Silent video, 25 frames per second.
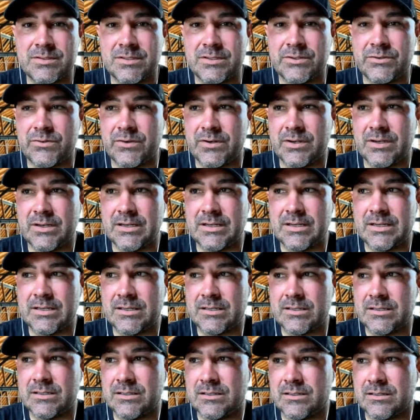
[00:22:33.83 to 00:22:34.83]
I drank
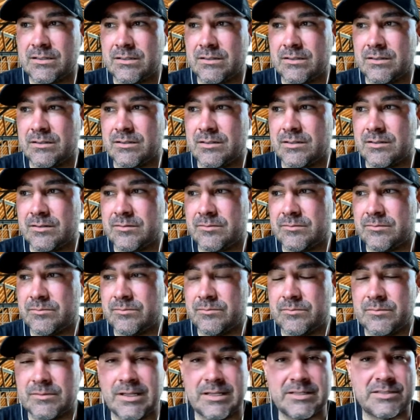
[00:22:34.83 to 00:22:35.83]

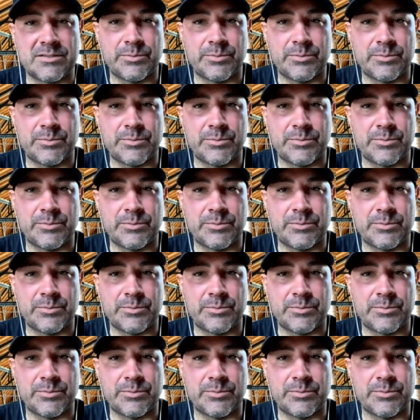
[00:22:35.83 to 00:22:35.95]
lots of